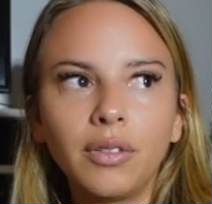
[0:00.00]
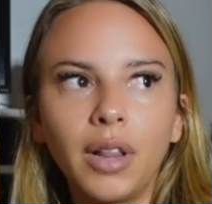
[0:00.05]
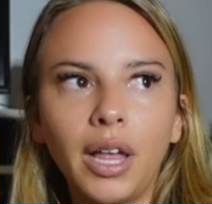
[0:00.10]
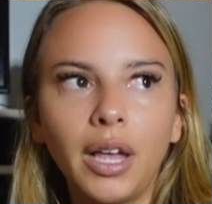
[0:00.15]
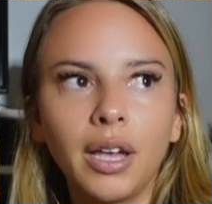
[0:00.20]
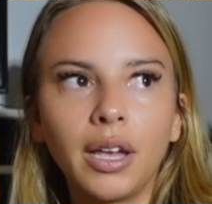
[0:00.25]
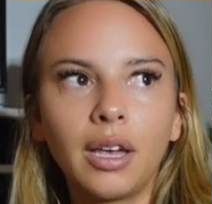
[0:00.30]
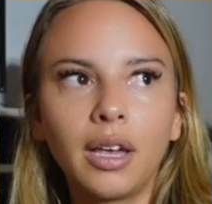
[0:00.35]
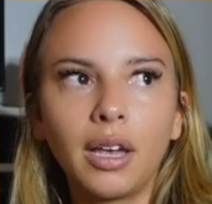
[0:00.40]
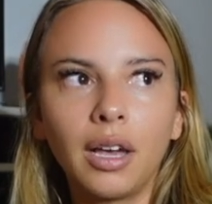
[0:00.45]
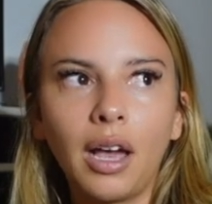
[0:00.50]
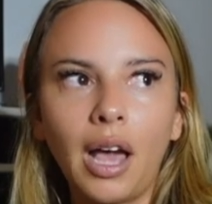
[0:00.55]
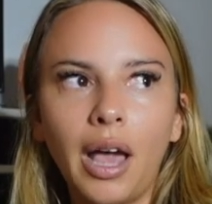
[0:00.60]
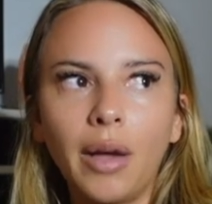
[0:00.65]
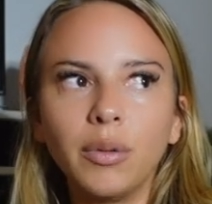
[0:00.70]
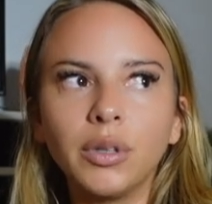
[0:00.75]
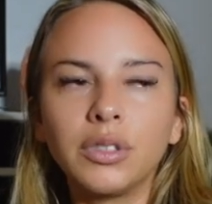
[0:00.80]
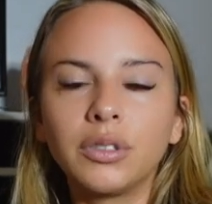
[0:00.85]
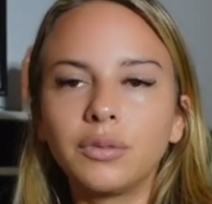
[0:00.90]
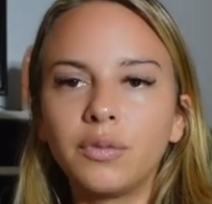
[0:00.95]
Like I
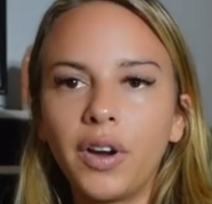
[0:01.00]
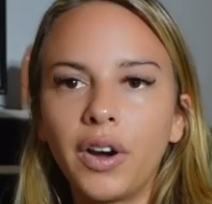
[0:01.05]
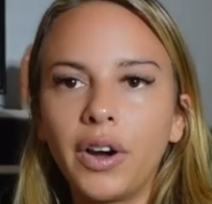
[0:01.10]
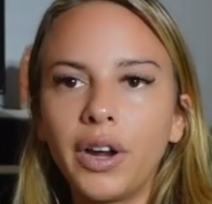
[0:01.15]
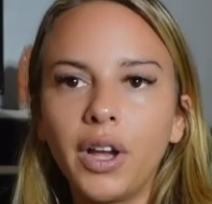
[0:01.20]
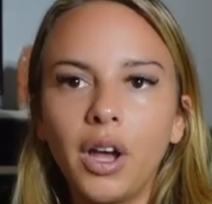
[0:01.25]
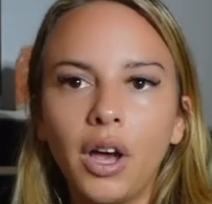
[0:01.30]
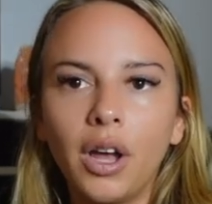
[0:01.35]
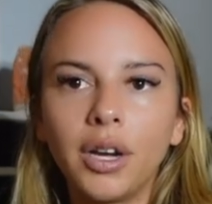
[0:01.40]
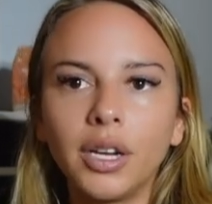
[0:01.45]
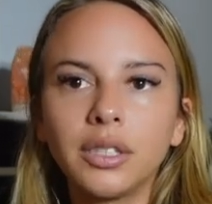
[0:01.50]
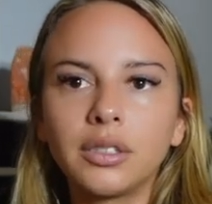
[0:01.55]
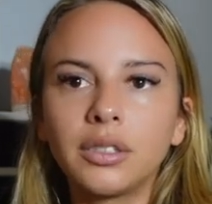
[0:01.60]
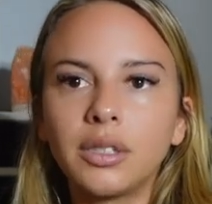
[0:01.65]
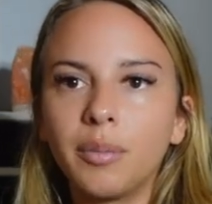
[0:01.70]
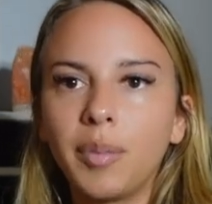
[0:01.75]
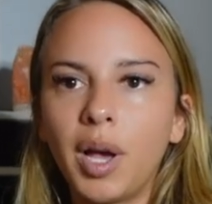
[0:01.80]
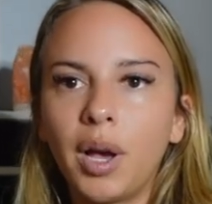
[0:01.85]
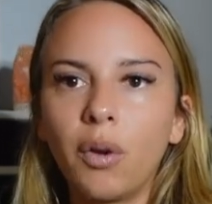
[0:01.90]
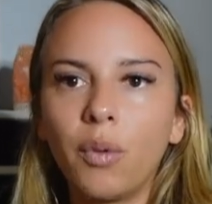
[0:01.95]
was very honest
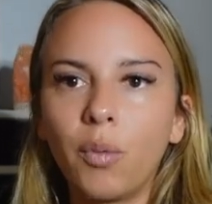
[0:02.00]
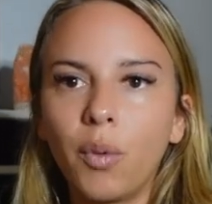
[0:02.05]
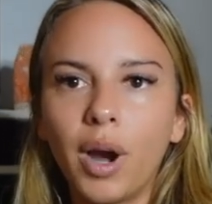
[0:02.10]
about